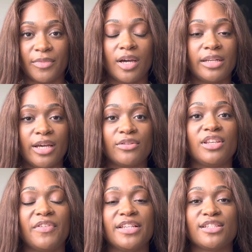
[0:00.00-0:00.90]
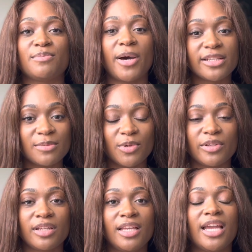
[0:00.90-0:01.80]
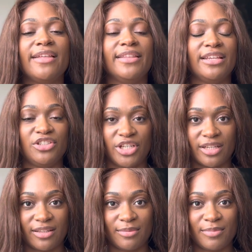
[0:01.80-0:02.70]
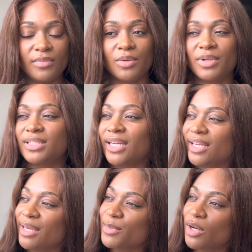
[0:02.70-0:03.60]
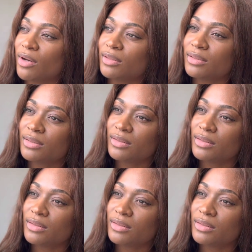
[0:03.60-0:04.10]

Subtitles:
unhealthy veins as possible and then inject them. What is that game called?